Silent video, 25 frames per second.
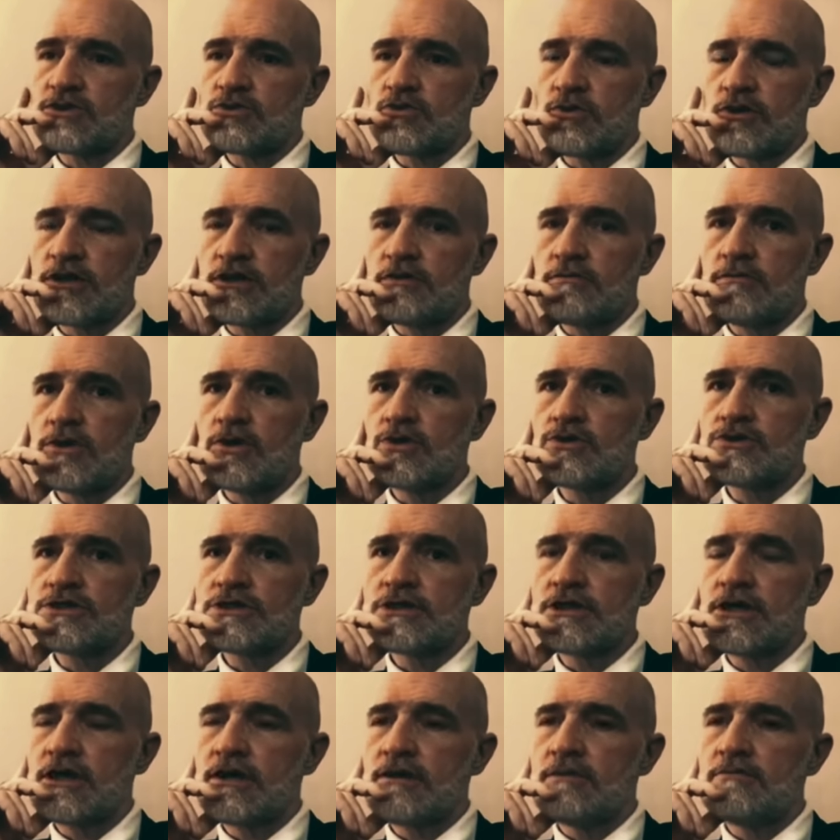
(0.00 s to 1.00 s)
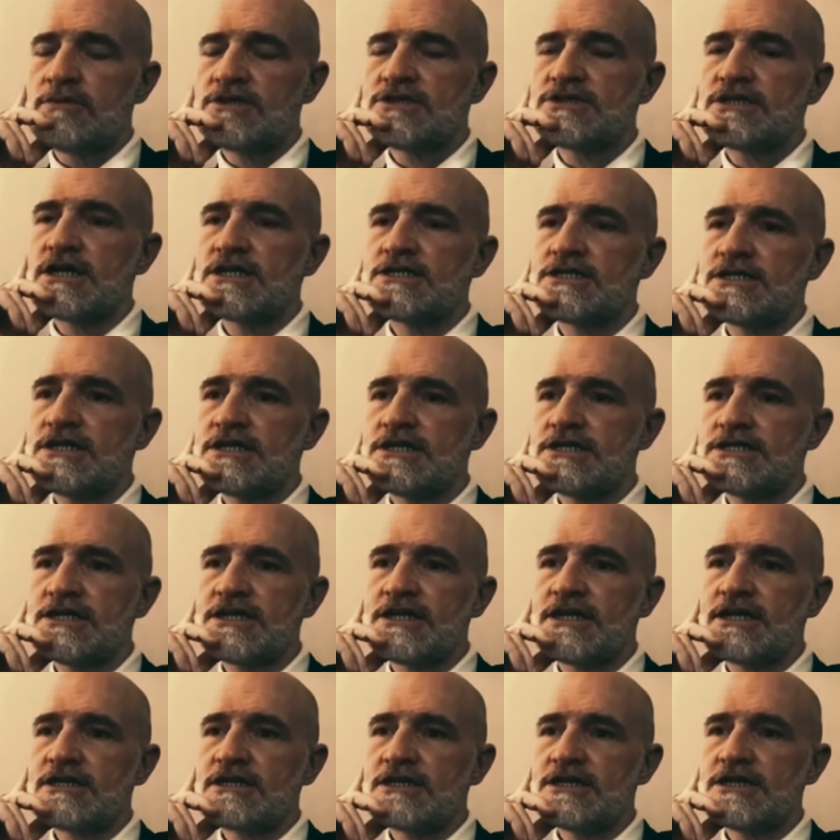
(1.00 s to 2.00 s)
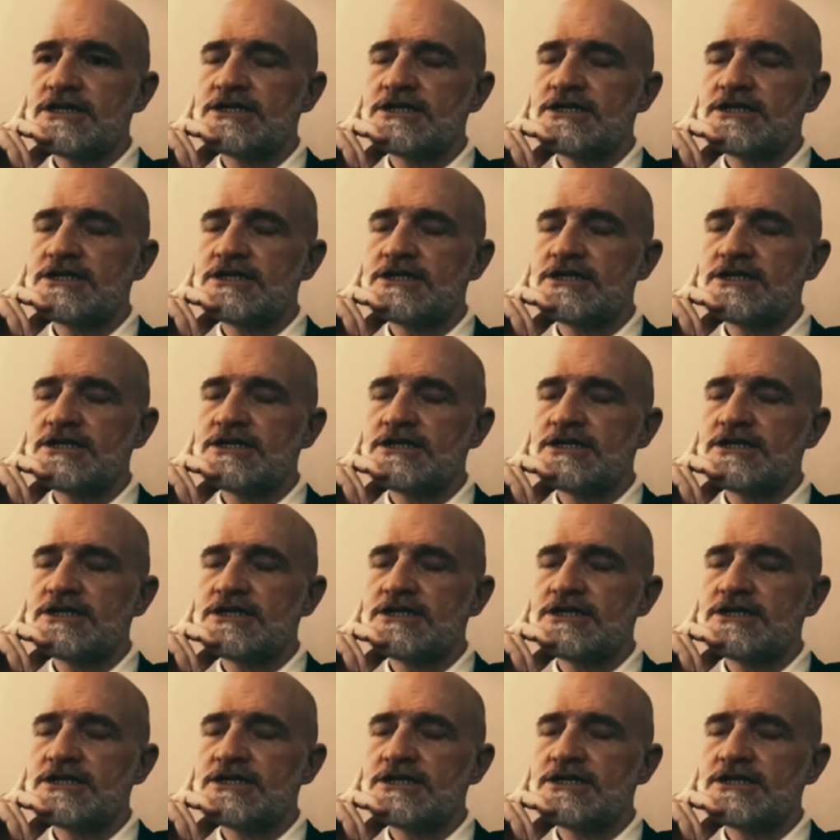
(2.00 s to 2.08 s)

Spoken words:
It's one of the most misogynistic and